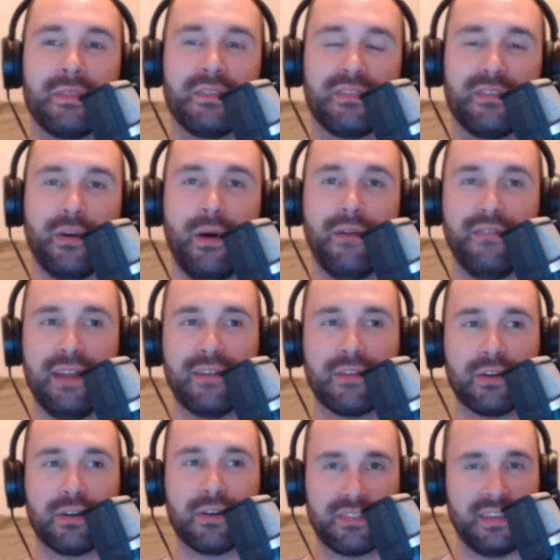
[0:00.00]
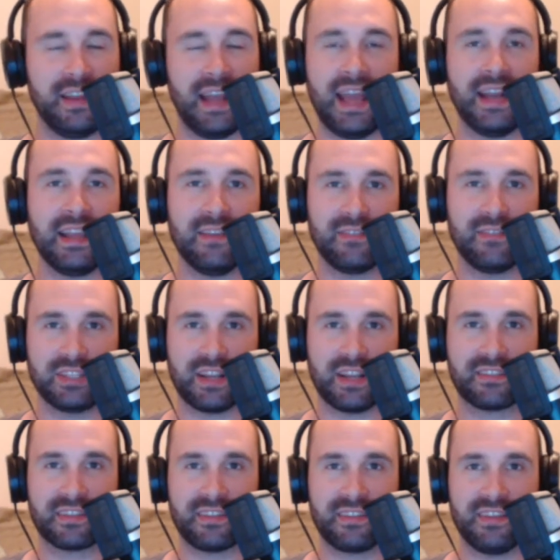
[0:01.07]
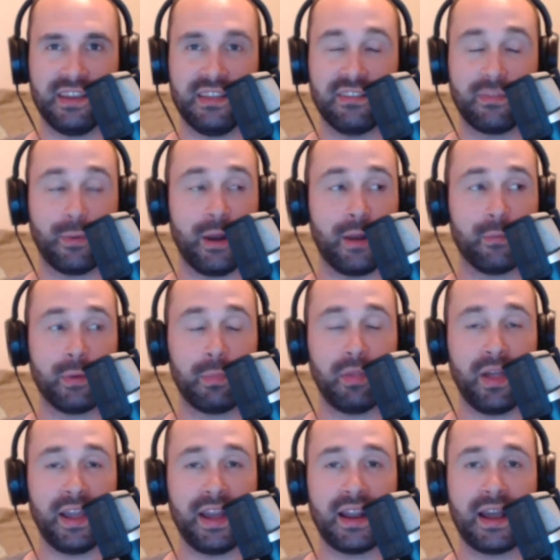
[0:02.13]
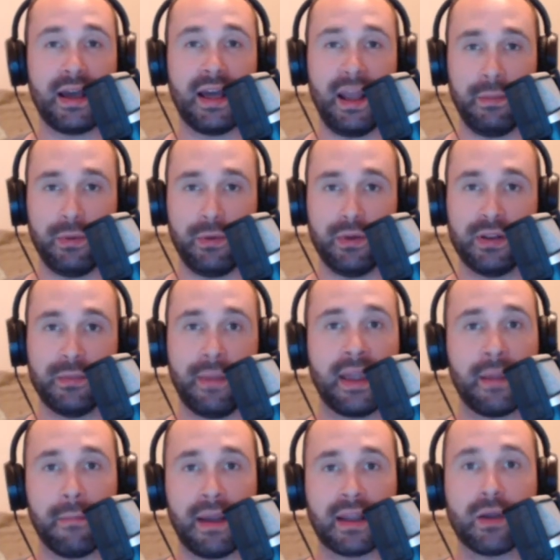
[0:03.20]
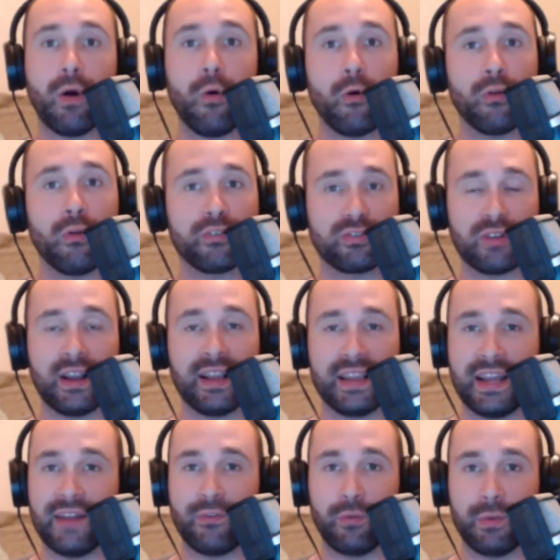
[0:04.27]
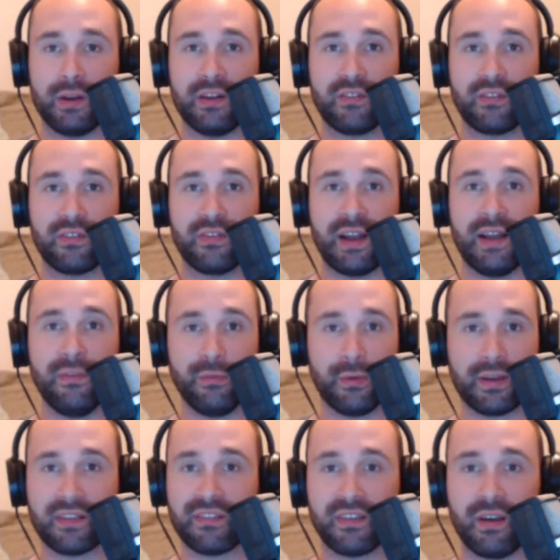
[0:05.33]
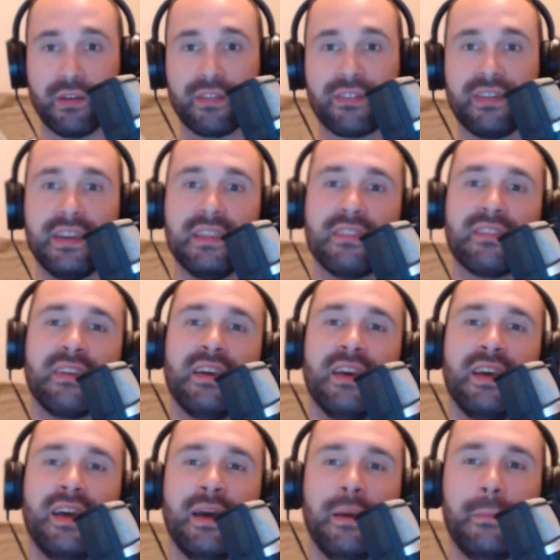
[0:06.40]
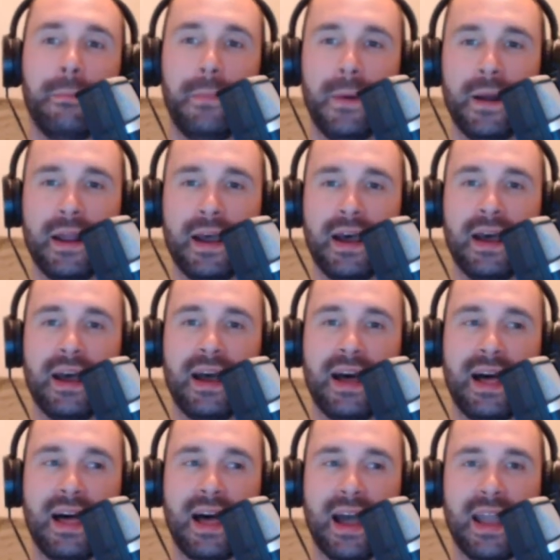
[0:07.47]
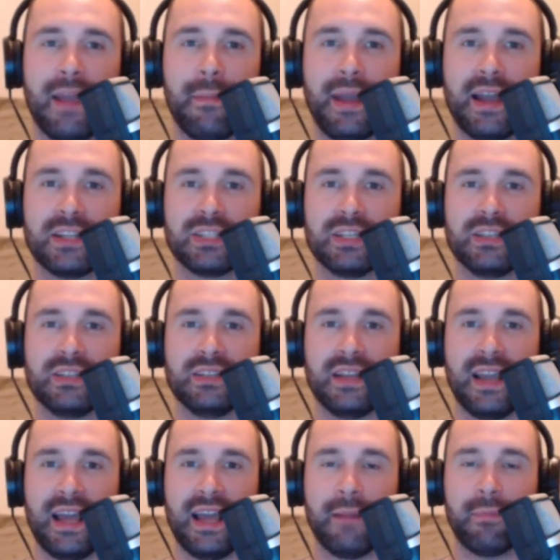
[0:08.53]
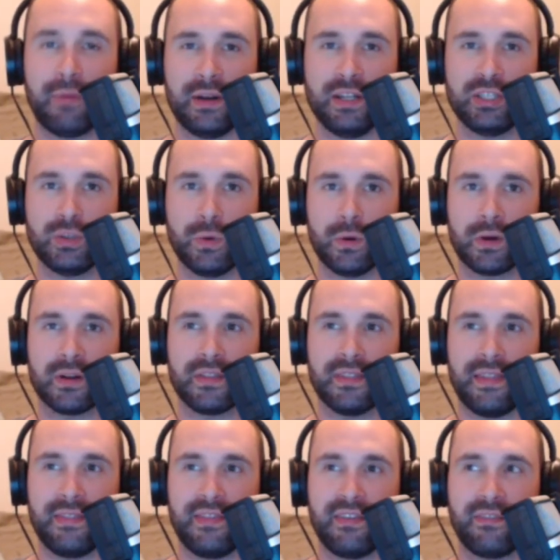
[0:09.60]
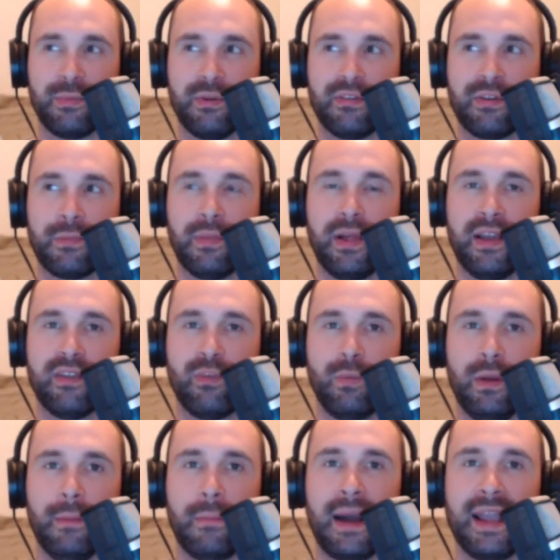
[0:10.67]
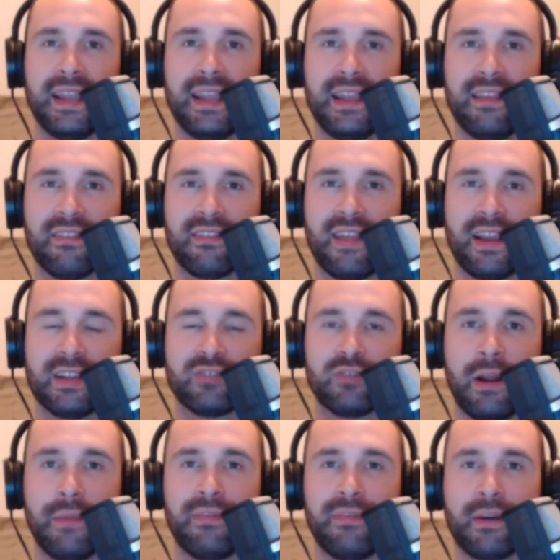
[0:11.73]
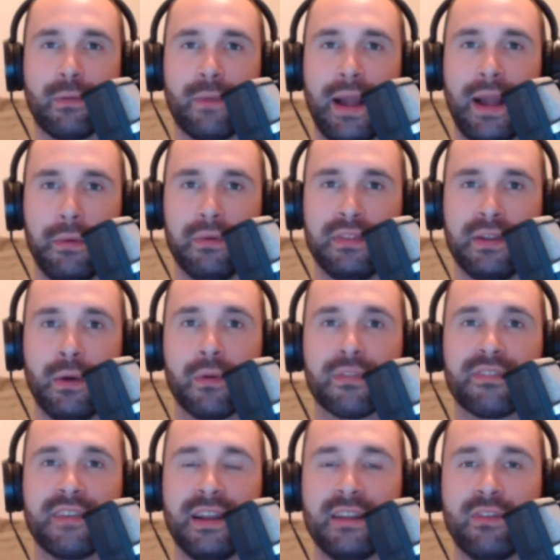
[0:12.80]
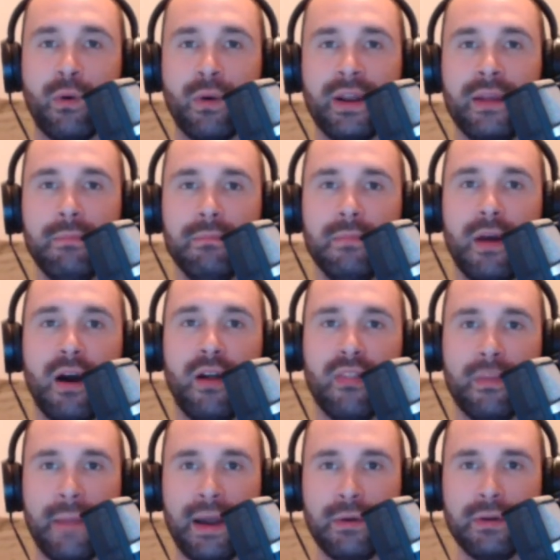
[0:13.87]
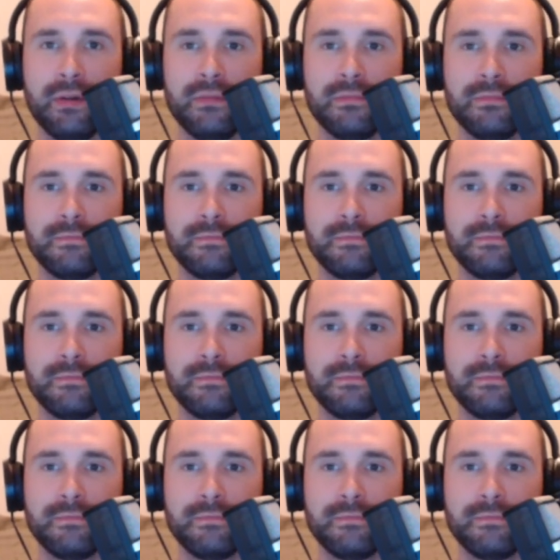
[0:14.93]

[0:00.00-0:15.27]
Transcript: So I've never seen any of the Jessica scenes. When I replay it, I'm going to make it my goal to try and get everybody to survive so I can see all the scenes. But I imagine, and I'm pretty sure, that this music plays when Mike is like traipsing around the old sanatorium on the mountain.